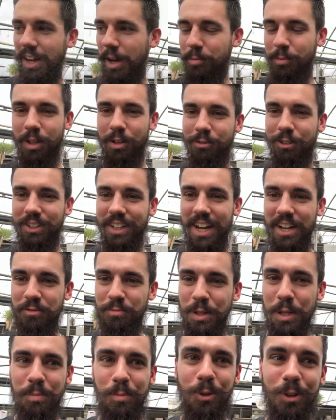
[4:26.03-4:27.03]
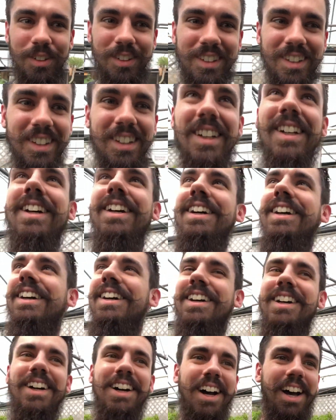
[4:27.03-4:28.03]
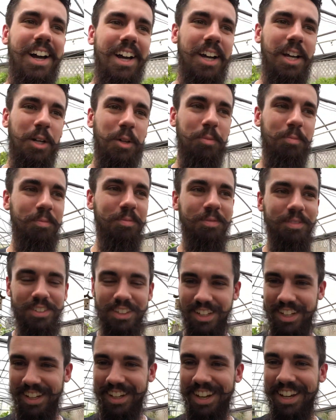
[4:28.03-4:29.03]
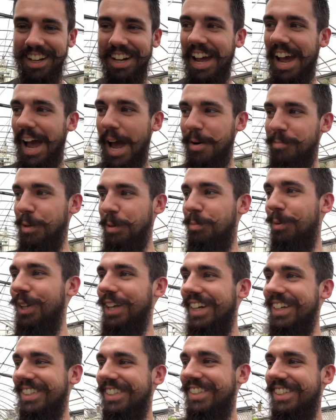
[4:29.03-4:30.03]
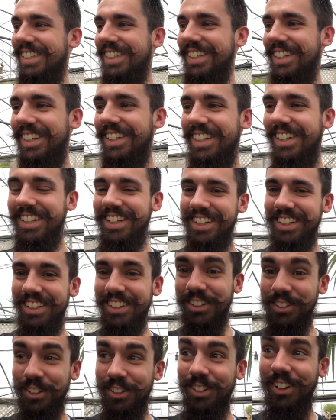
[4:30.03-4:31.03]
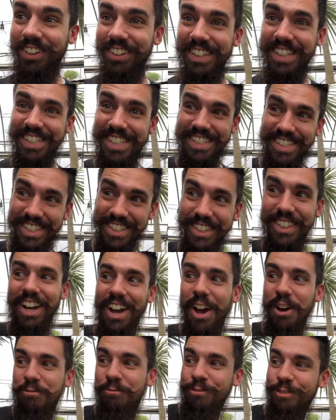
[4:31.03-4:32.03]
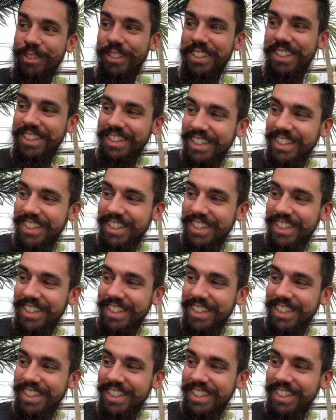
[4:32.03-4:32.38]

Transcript: I'm loving life, people. I am in a happy place. Look at all this stuff.